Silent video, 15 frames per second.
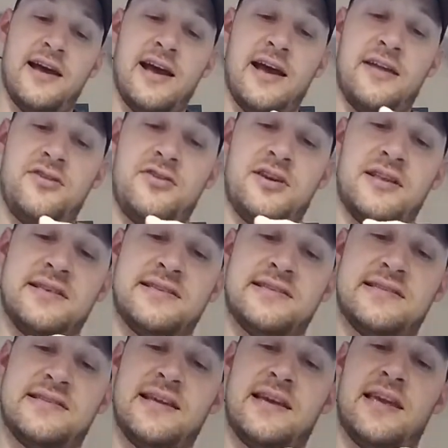and you can
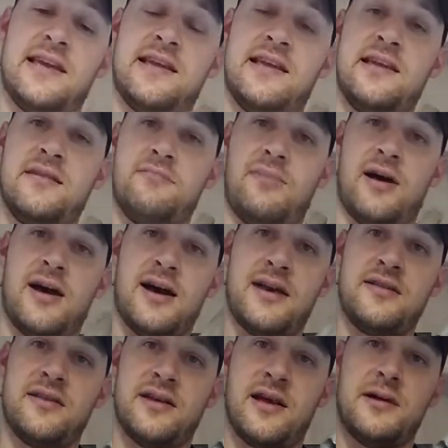stick it in
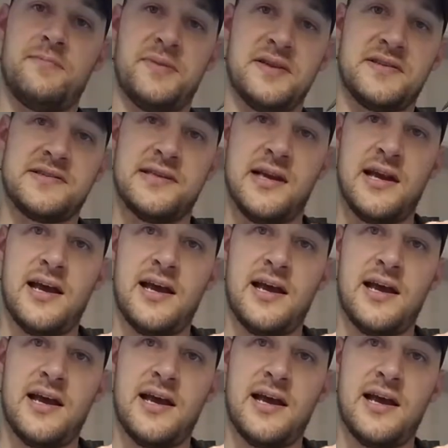behind the compass